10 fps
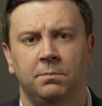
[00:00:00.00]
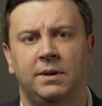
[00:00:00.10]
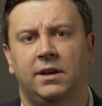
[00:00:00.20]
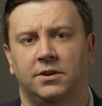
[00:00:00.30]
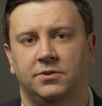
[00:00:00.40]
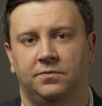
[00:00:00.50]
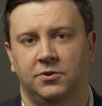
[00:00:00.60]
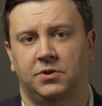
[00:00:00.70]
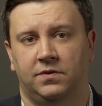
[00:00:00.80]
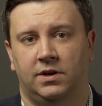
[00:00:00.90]
because
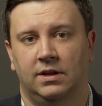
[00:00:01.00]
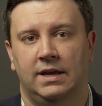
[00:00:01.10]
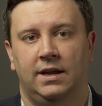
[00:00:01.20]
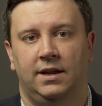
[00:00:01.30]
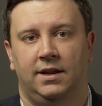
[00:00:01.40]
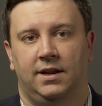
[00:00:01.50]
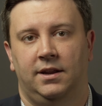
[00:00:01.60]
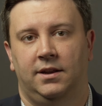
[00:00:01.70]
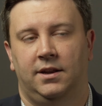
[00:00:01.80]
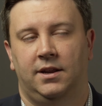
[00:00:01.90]
first of all,
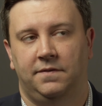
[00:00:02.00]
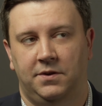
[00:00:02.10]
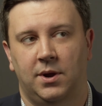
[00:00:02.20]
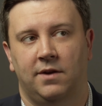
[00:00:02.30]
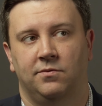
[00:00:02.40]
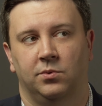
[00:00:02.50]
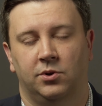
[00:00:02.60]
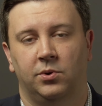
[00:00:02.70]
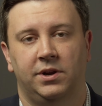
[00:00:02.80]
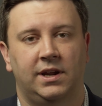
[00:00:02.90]
if you have
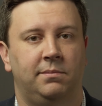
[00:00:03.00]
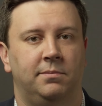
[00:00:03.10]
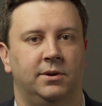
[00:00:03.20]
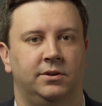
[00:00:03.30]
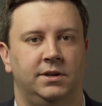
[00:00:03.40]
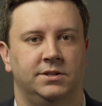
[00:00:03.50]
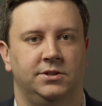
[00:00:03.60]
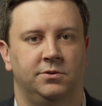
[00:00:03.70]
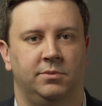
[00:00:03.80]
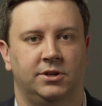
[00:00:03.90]
recording capabilities
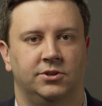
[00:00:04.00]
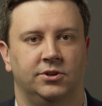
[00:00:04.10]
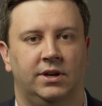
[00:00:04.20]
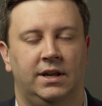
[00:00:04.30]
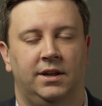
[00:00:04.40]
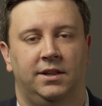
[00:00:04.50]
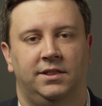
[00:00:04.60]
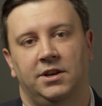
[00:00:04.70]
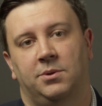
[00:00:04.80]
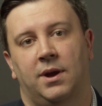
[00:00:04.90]
in your mixer,
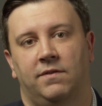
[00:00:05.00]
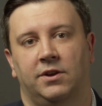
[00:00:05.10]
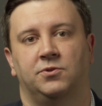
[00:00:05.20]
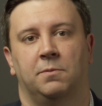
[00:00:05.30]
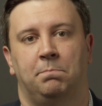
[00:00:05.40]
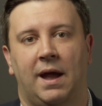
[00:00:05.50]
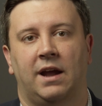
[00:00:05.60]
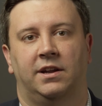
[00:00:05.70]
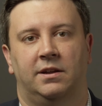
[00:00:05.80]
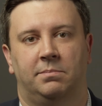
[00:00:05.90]
then you have an extra
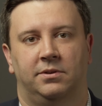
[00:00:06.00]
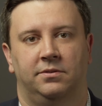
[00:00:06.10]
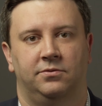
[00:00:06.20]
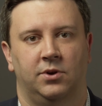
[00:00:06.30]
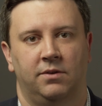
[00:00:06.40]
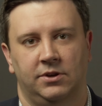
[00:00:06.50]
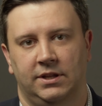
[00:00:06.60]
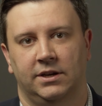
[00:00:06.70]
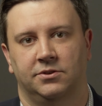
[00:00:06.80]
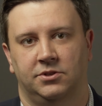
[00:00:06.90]
backup for
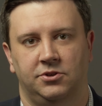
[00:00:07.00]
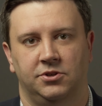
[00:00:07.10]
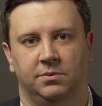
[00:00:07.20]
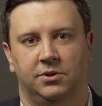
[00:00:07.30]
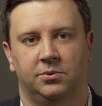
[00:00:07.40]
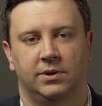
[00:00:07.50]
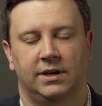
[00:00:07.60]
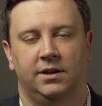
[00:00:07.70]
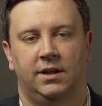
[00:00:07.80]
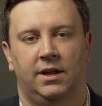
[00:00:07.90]
everything else that you're
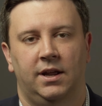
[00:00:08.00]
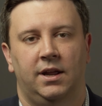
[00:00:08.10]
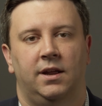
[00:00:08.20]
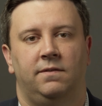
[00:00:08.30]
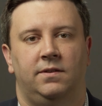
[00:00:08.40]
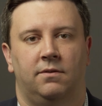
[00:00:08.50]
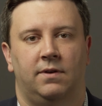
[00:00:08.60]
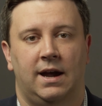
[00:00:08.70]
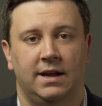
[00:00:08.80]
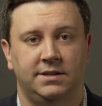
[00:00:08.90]
recording. If you
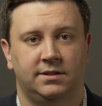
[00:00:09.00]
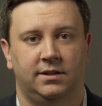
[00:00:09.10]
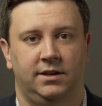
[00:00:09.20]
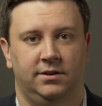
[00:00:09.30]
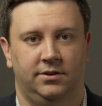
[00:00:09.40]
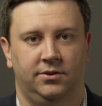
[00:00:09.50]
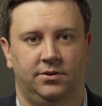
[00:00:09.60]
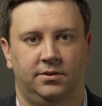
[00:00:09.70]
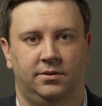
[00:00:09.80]
have isolated